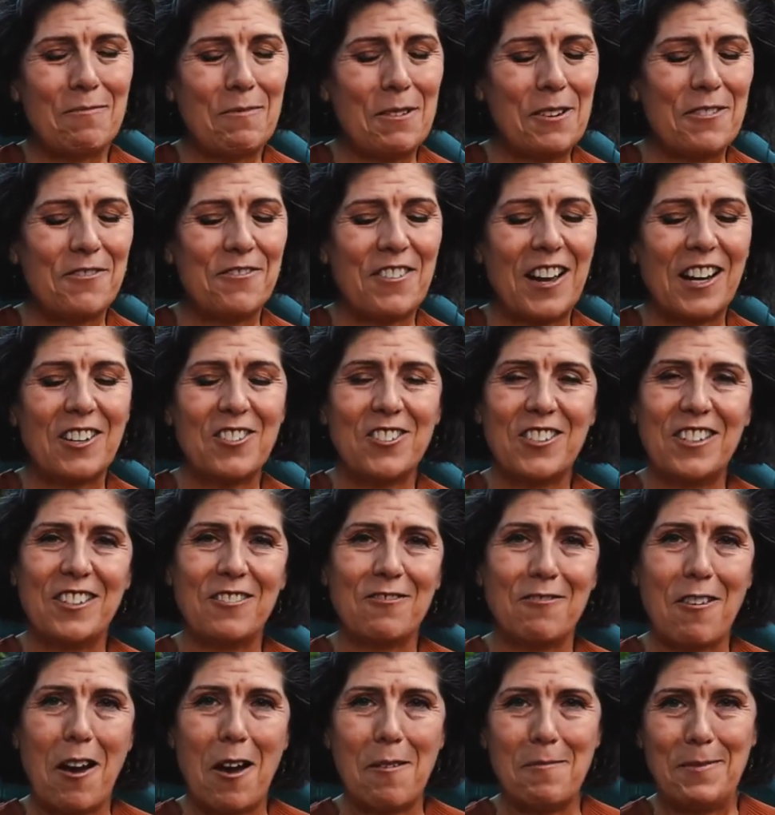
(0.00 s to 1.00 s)

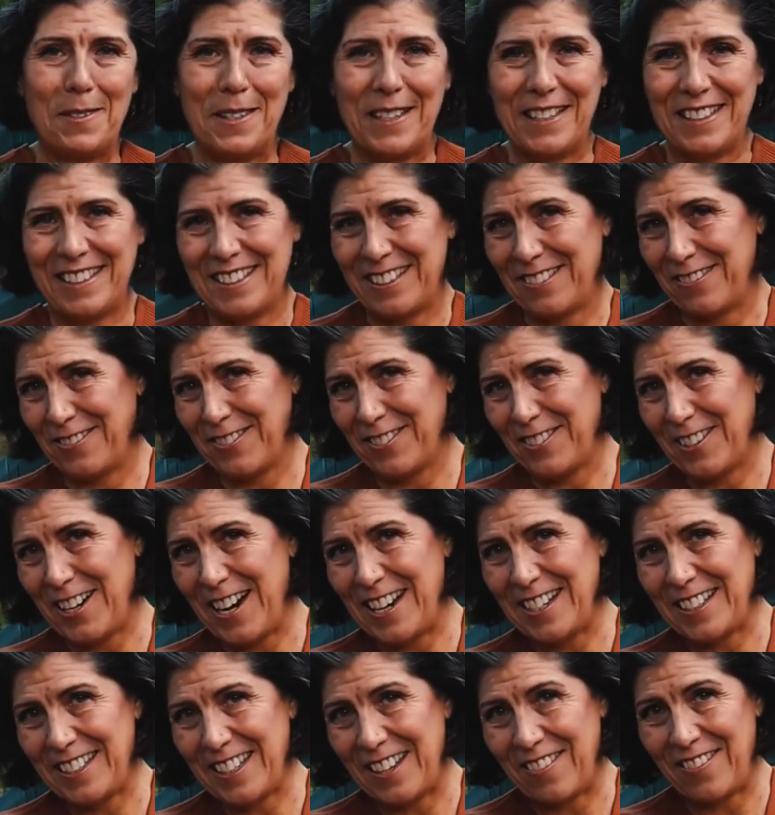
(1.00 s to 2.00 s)
Perfection robs us of
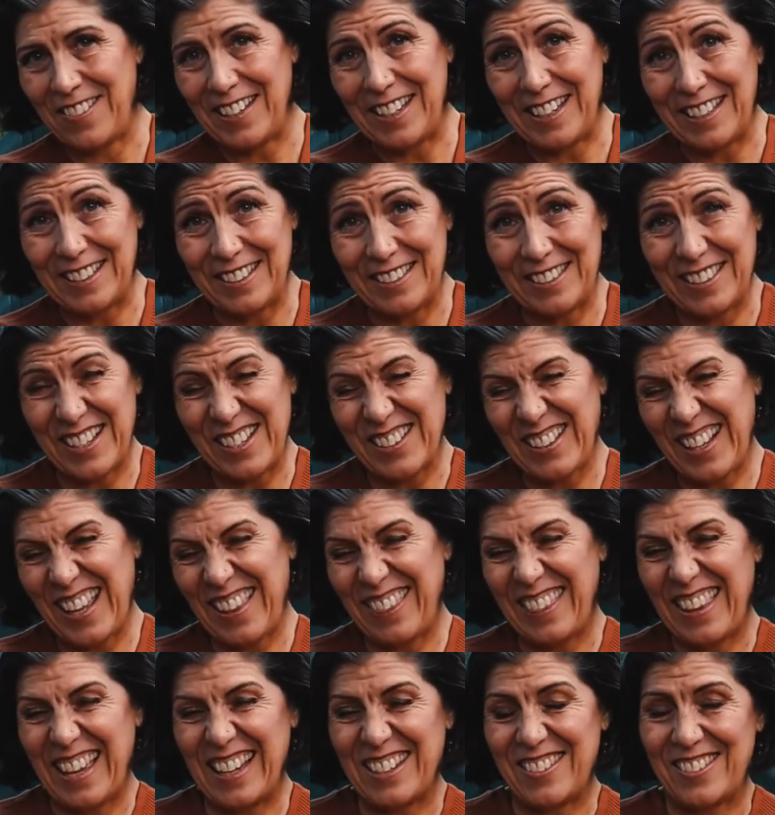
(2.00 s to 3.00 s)
creativity, so
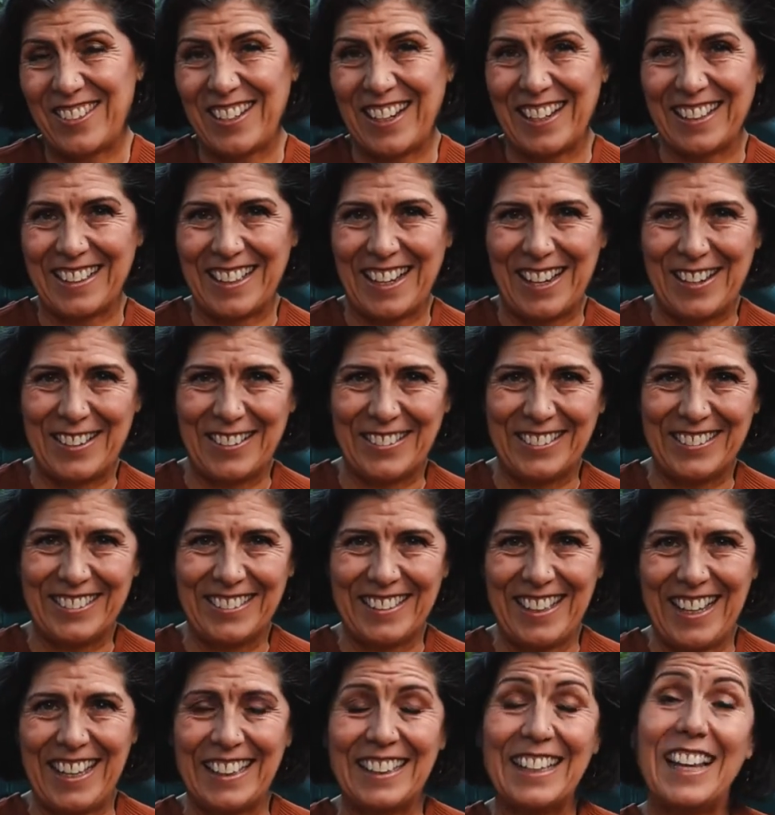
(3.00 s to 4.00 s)
let that shit go.
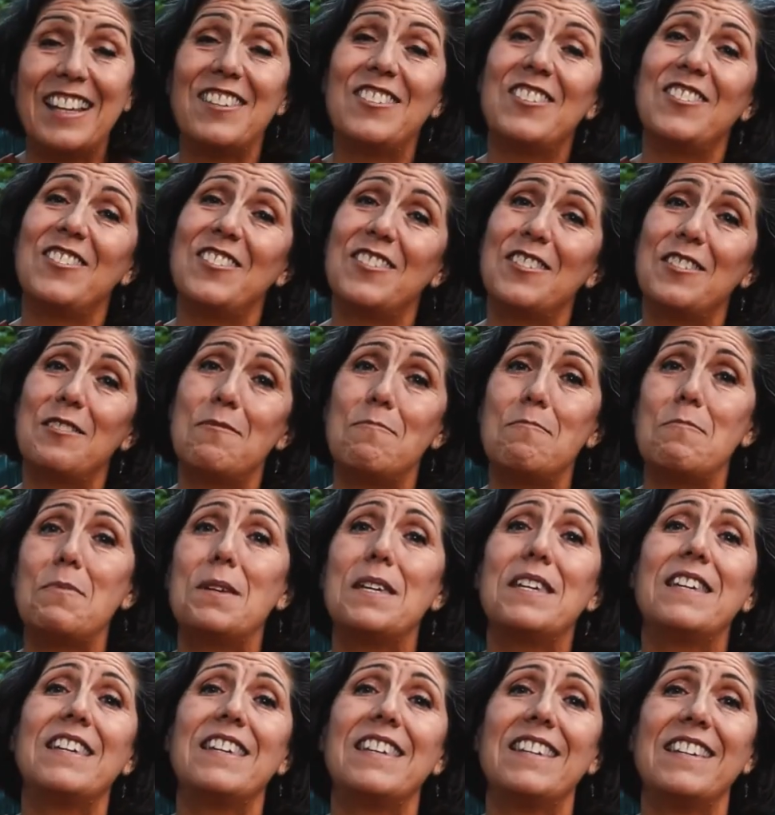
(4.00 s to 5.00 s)
And let's just
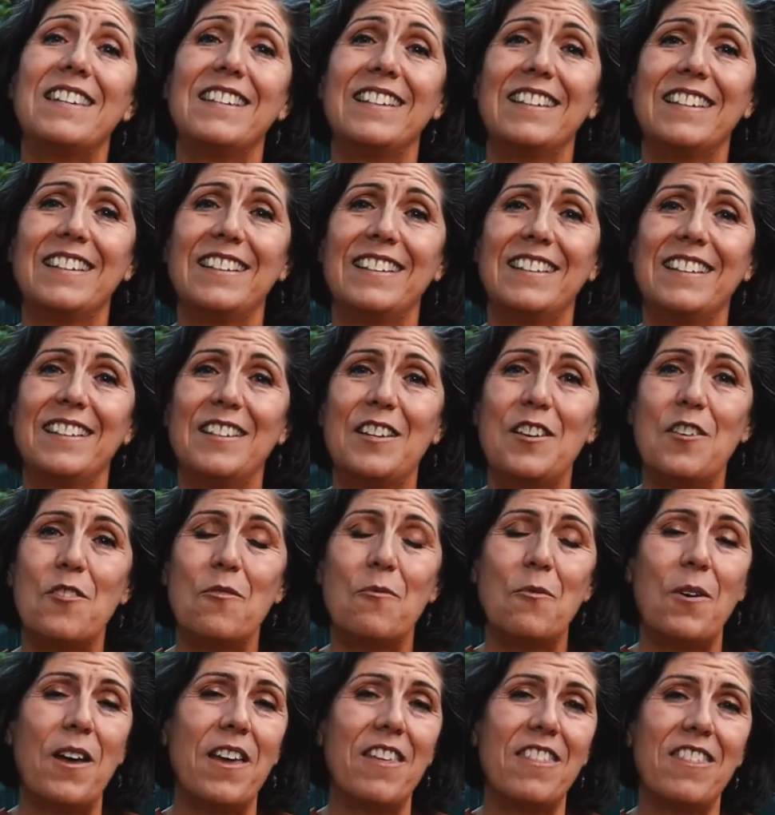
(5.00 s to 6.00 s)
be
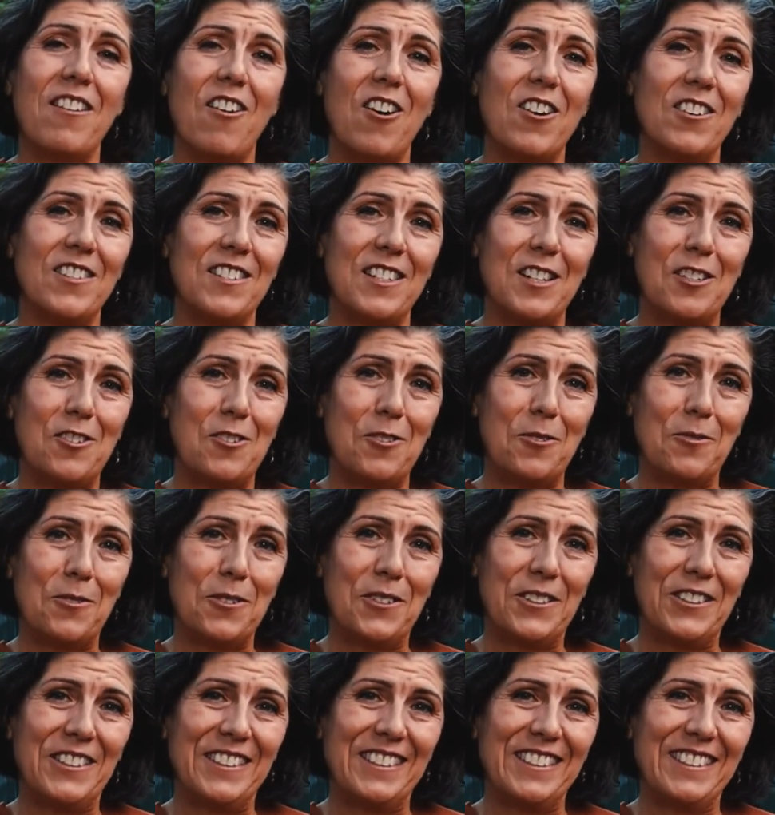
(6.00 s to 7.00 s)
with our
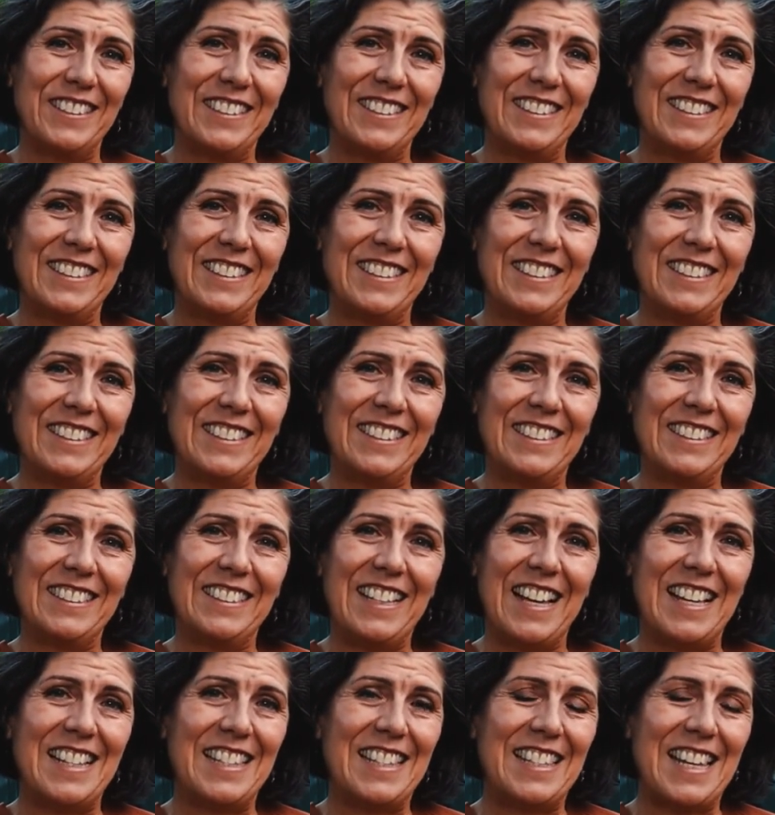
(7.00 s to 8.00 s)
sensual
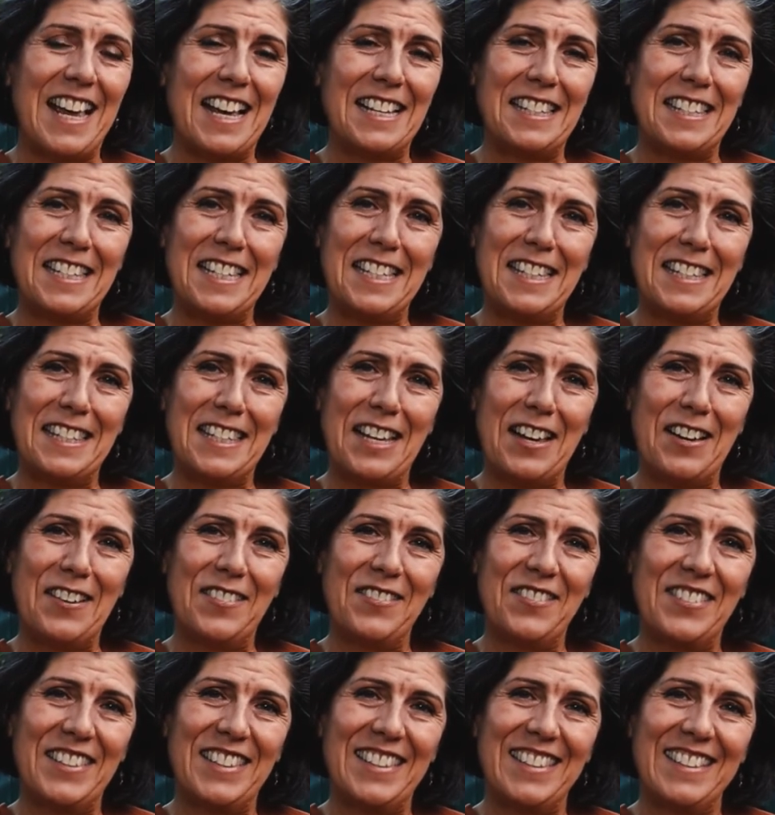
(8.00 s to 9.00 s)
and sassy
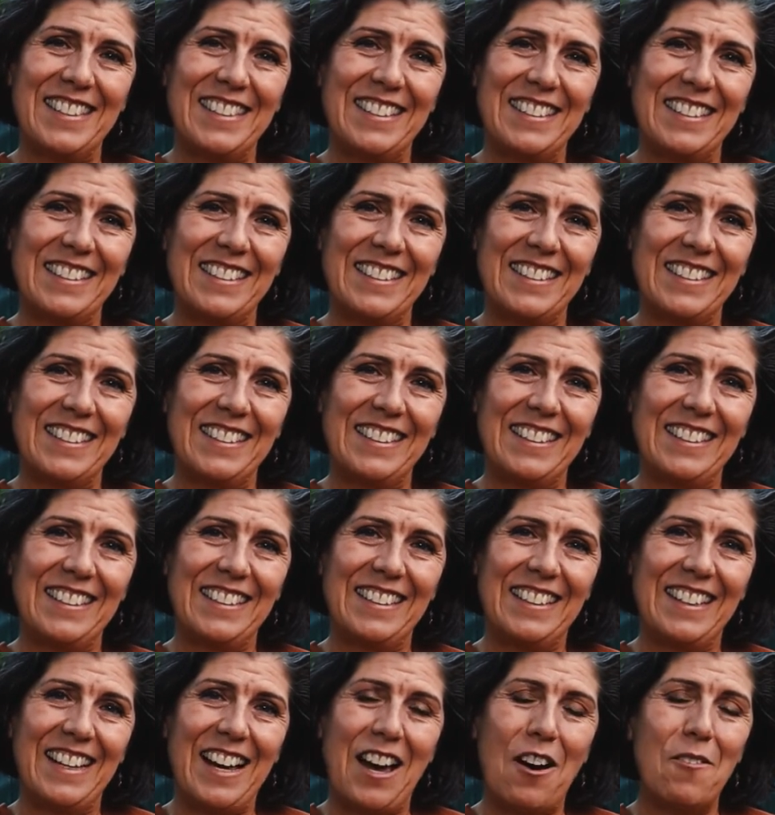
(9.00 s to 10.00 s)
selves.
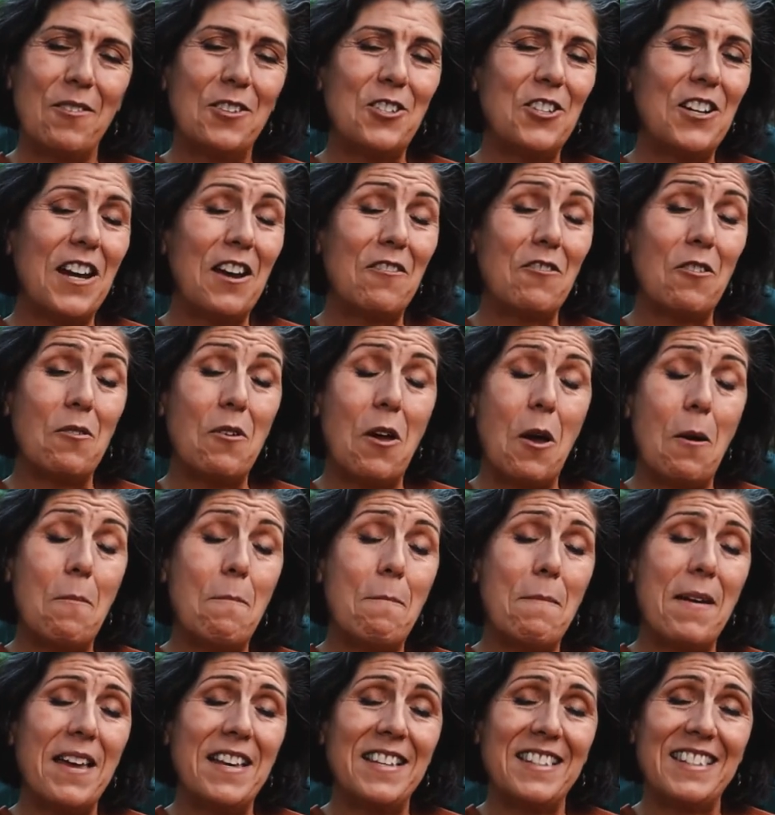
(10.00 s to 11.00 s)
I wish you'd have an
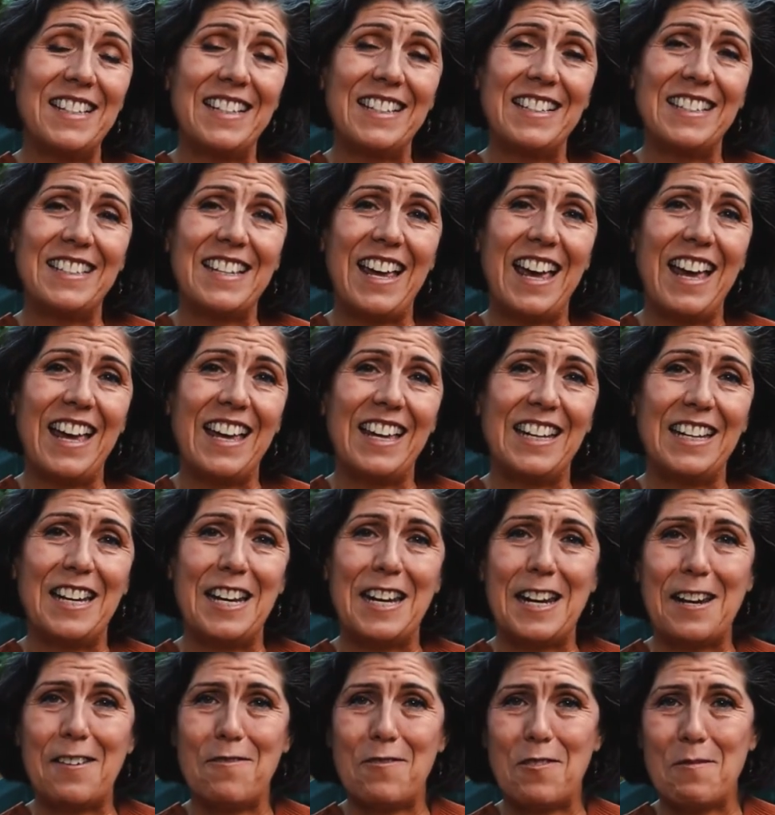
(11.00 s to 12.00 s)
amazing day and
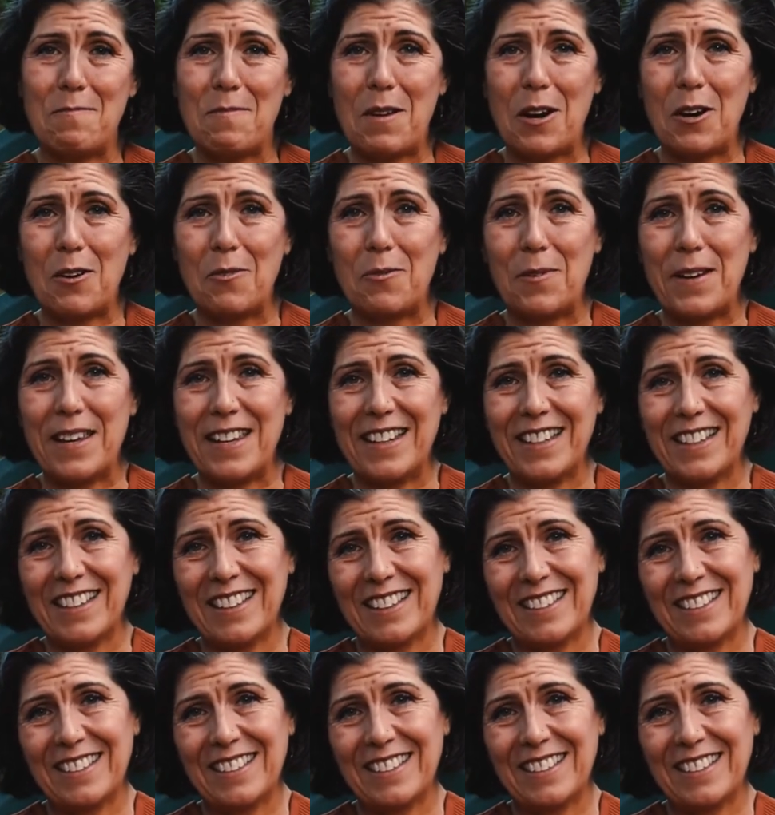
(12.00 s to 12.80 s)
an even better week.